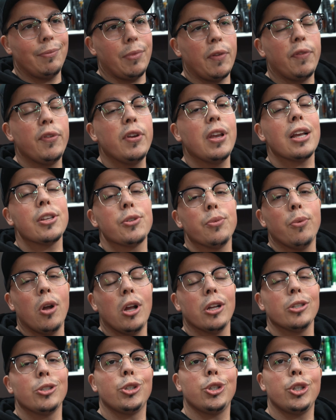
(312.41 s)
if you guys
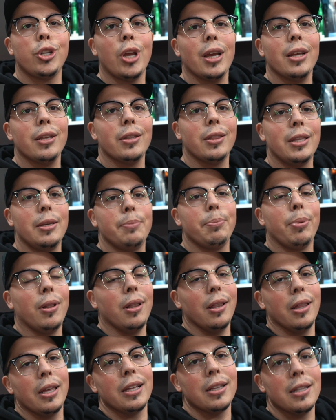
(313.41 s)
want, check the
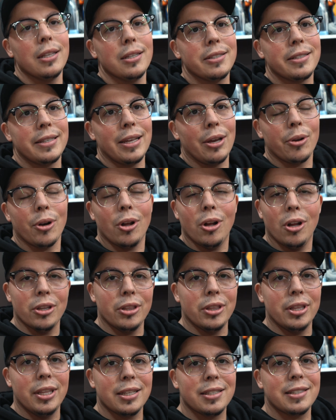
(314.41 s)
playlist out
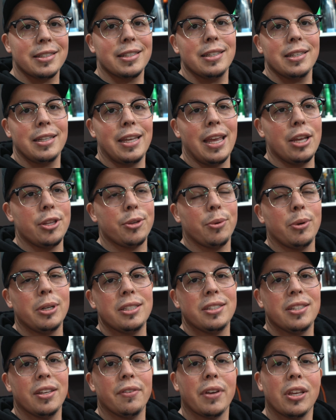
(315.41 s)
on this
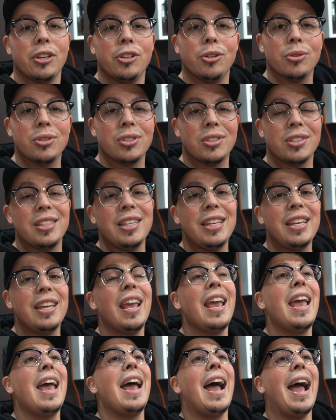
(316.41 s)
K20 Civic and you'll see
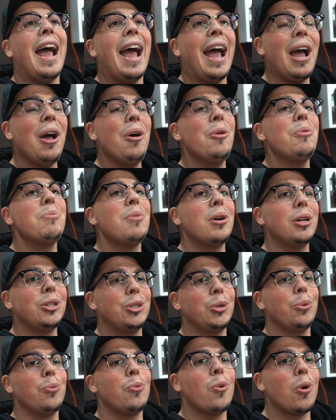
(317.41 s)
how
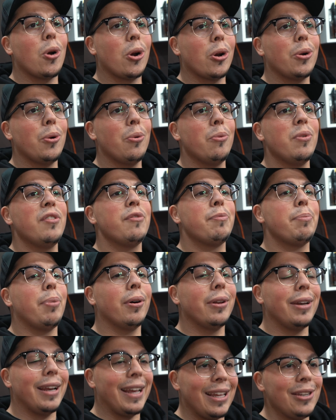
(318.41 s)
much work we've
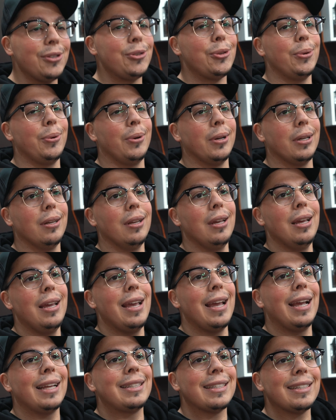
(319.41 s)
put into it.
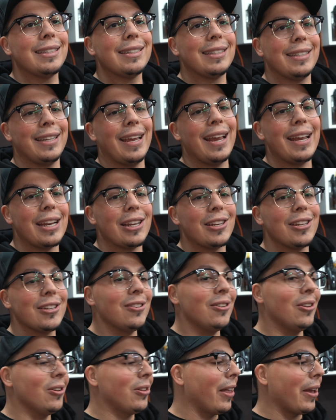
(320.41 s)
It's insane. It
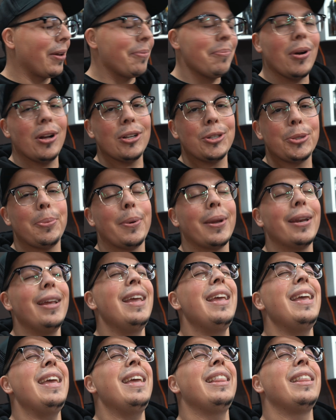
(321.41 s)
doesn't look like much, but
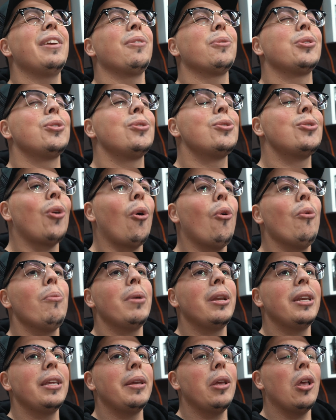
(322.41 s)
there were so
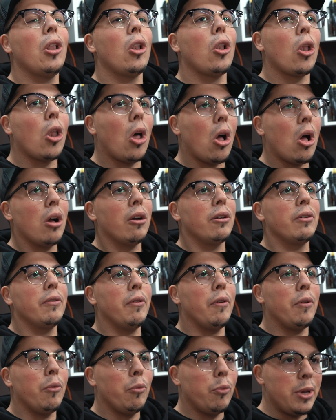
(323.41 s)
many
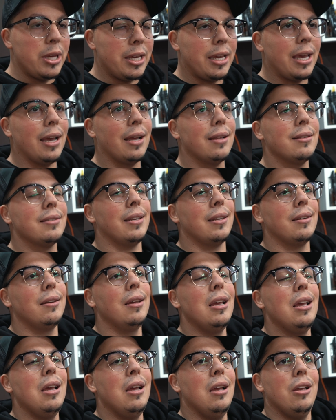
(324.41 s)
long weekends and
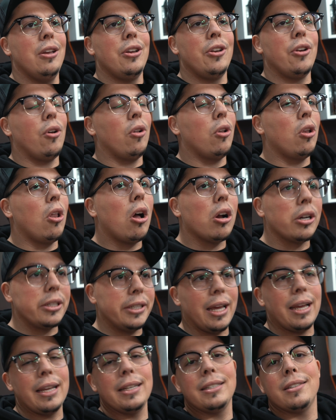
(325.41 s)
long
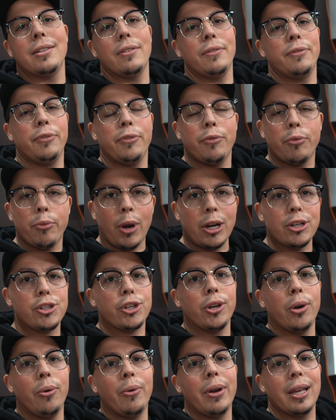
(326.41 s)
nights of
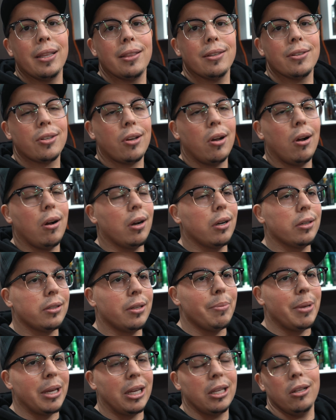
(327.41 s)
wrenching away at this car
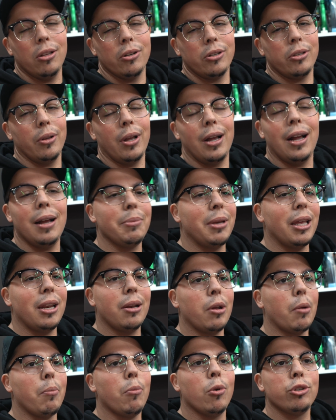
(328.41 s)
to make it look. I'm
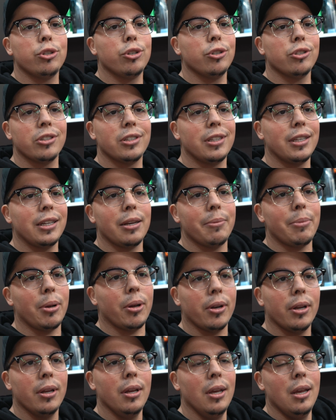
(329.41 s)
getting emotional just thinking
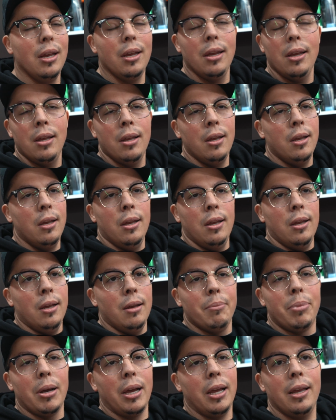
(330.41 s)
about it.
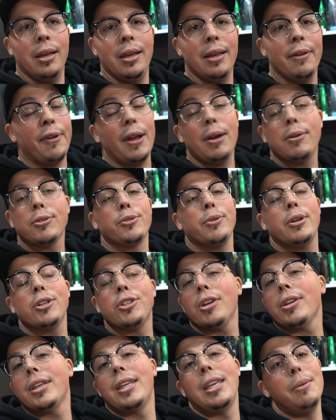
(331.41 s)
But if I was
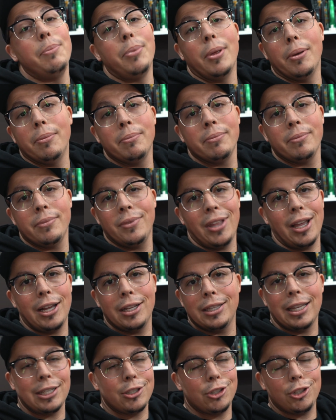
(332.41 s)
rich, I'd keep them.
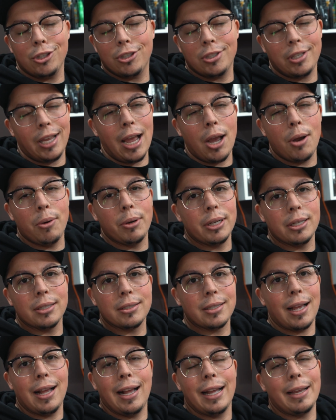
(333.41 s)
That's just how it
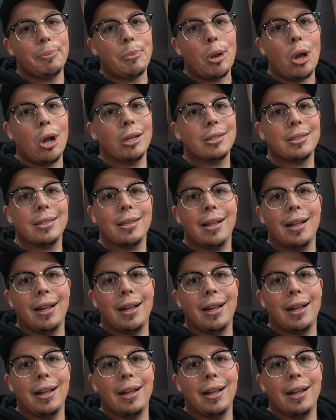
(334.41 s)
is. I'm not.